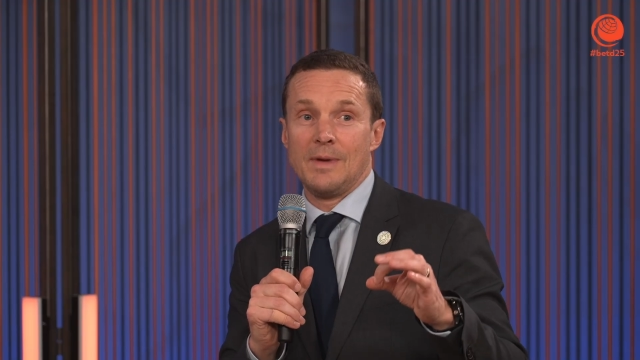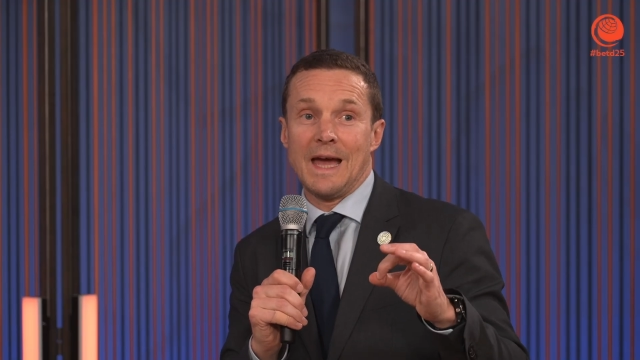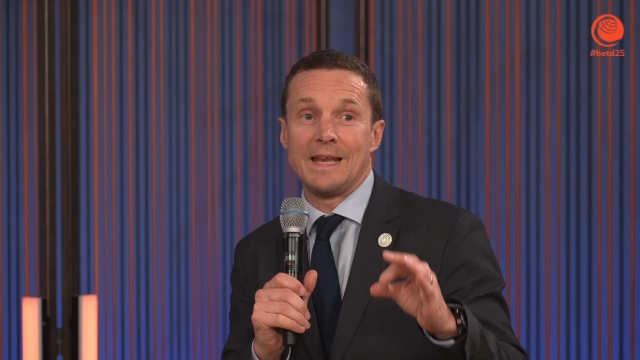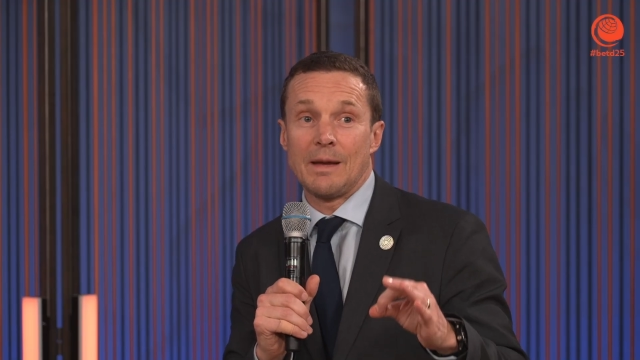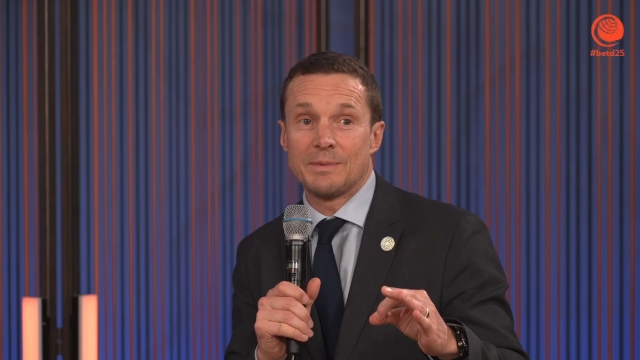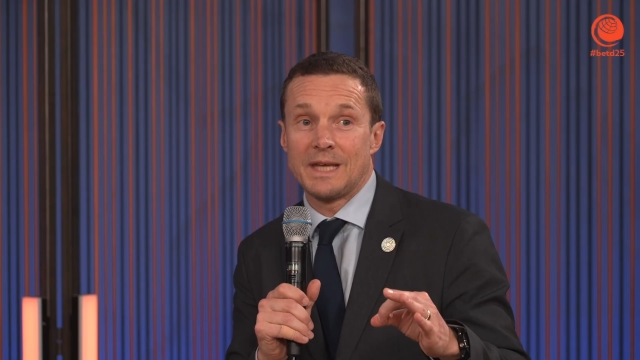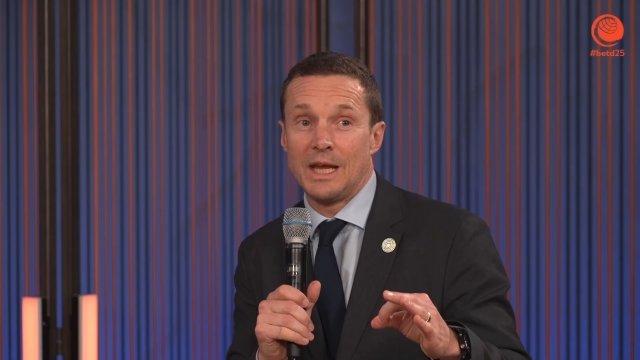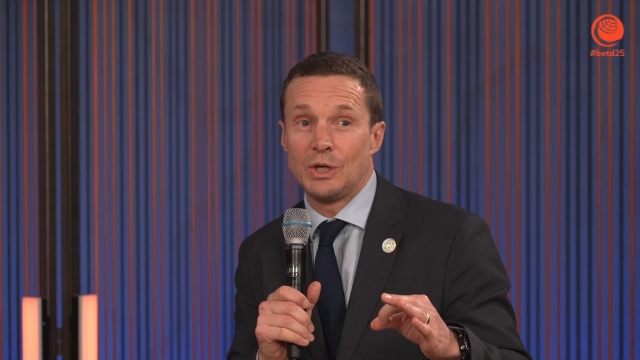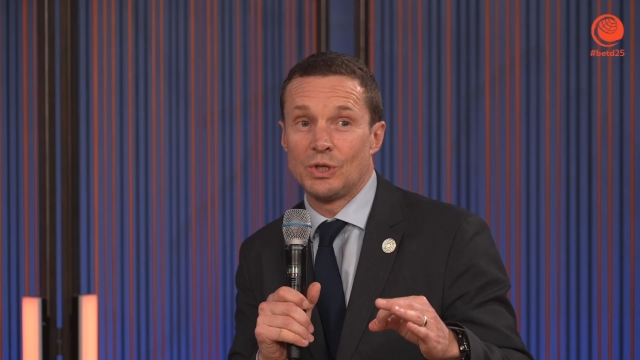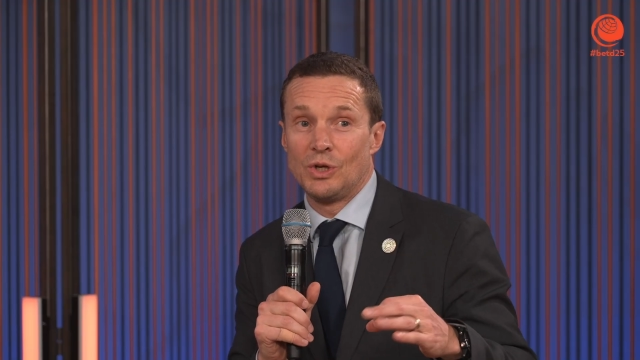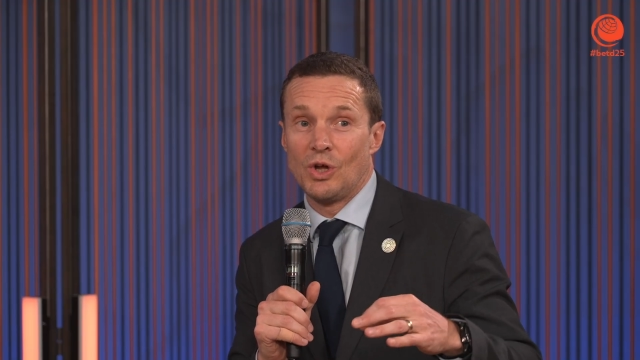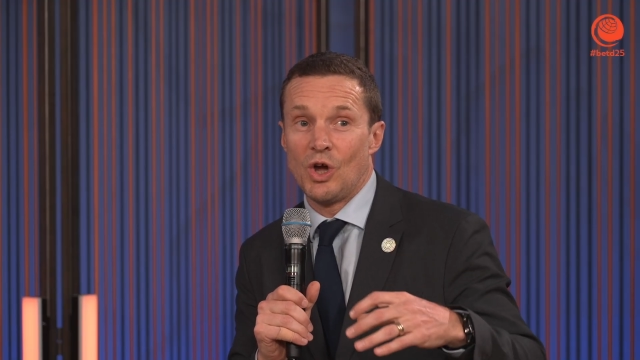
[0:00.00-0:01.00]

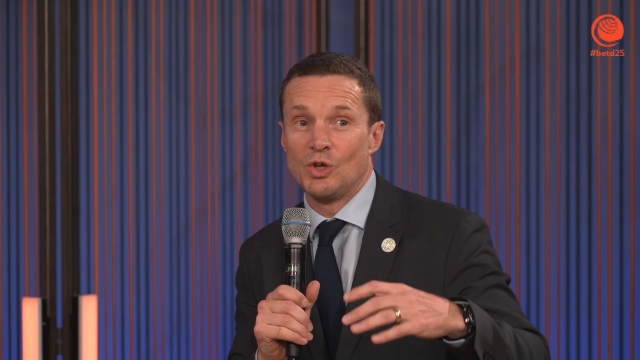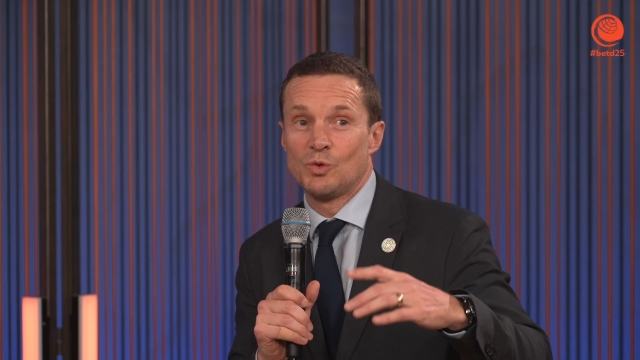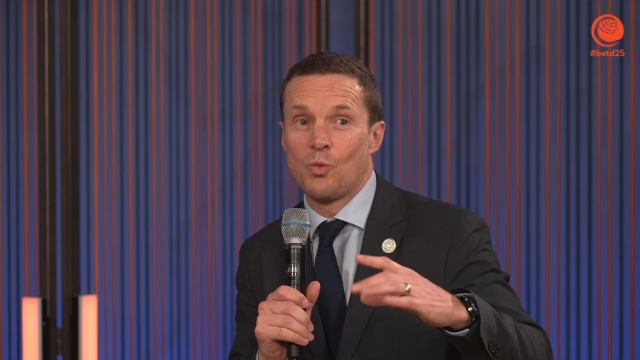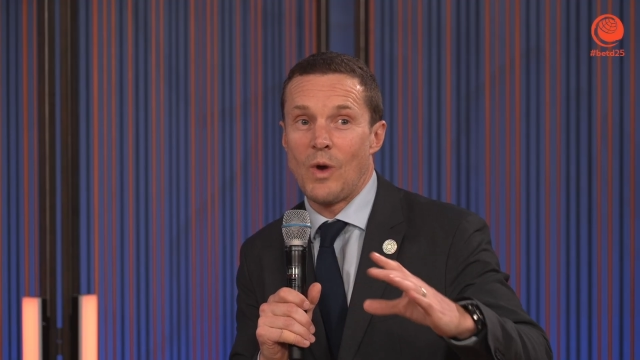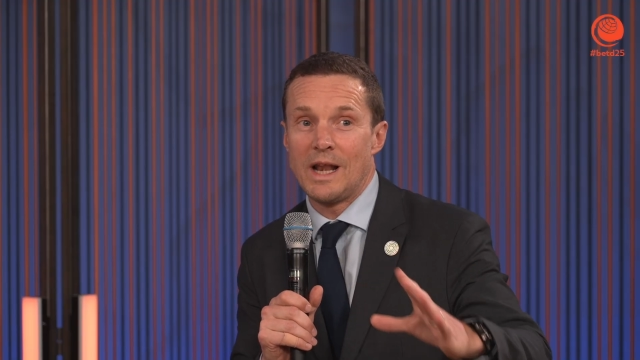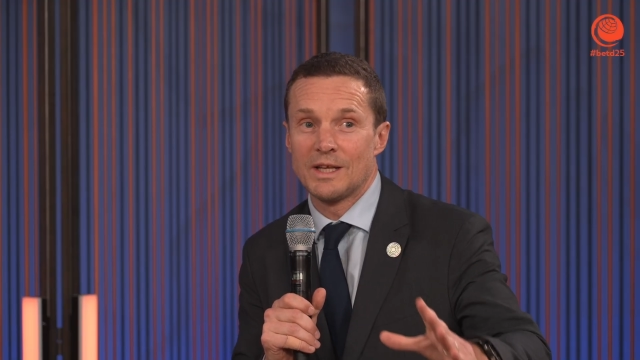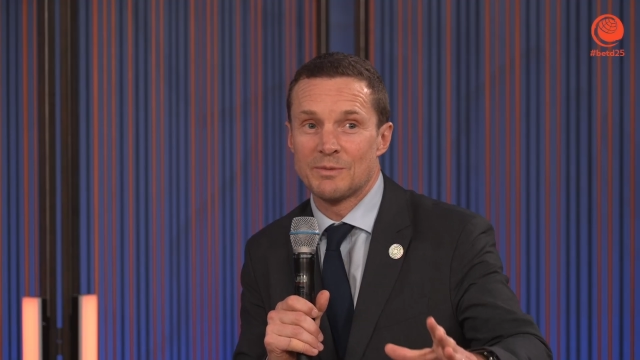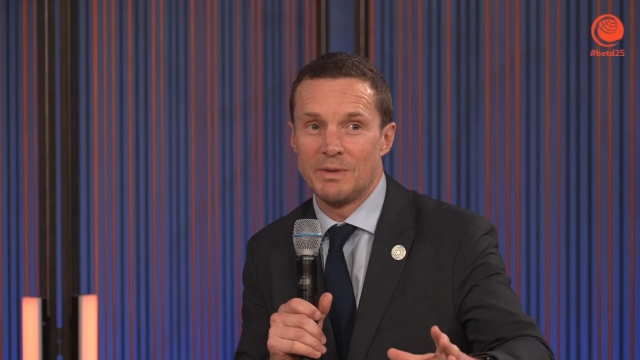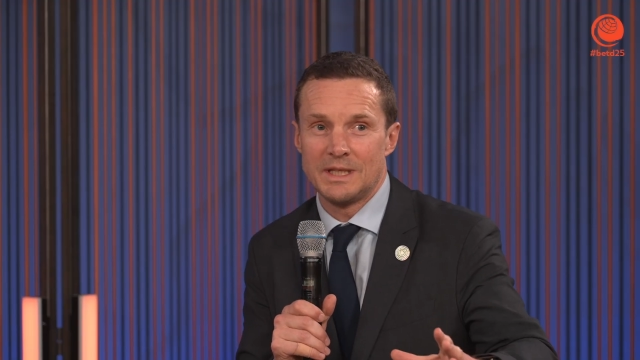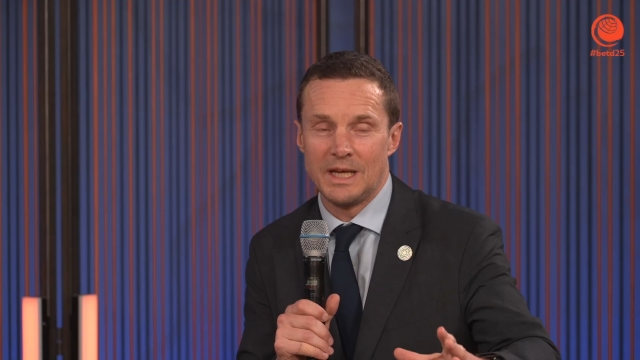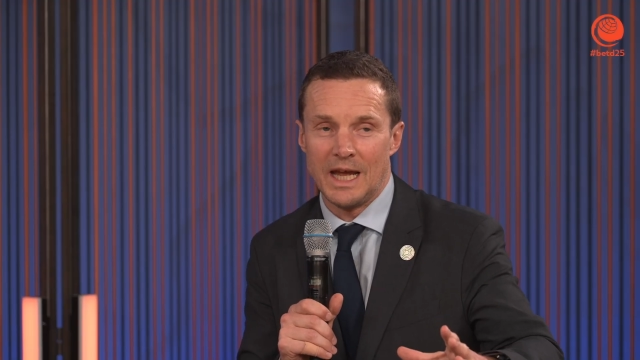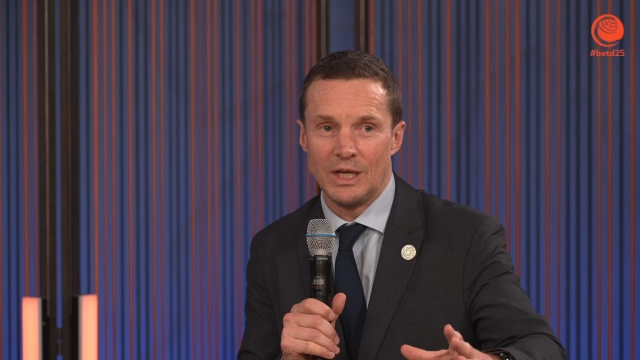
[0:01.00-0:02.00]
adaptation as well as
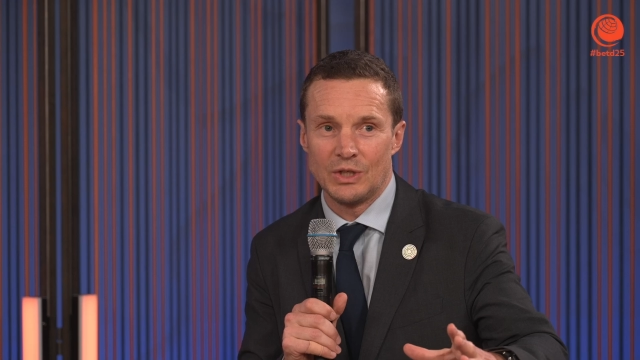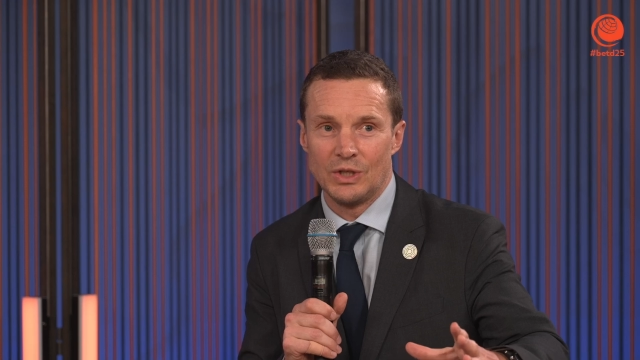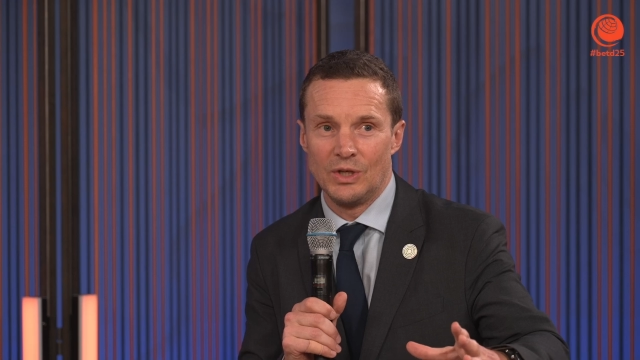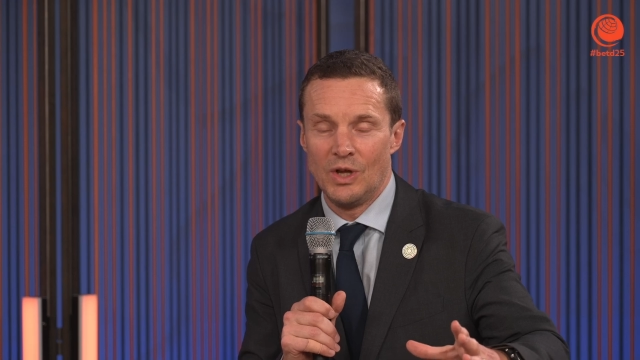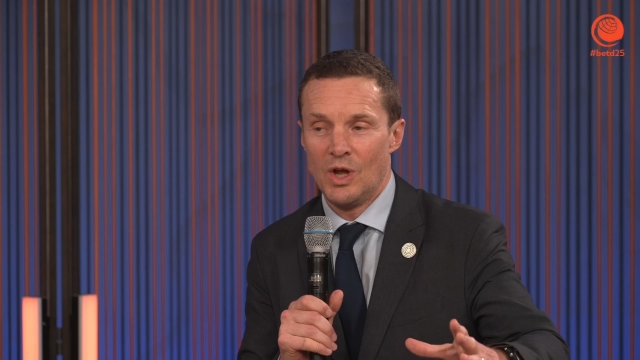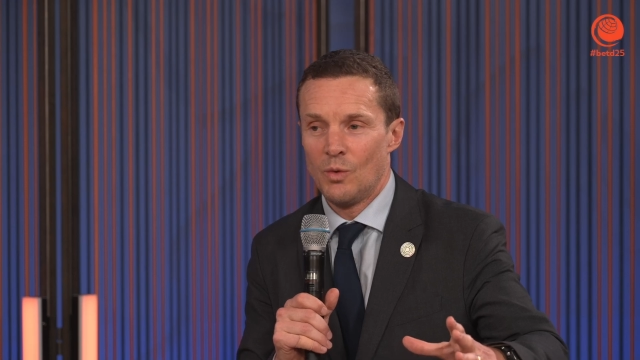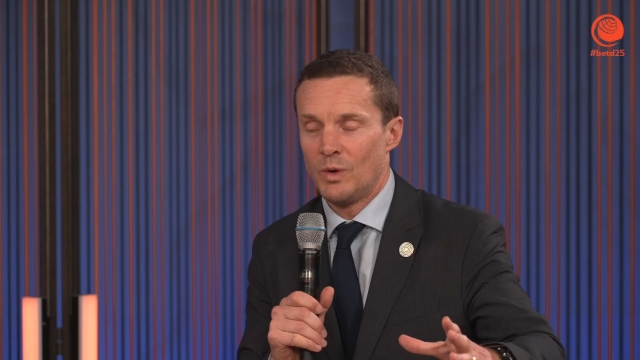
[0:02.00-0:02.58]
mitigation,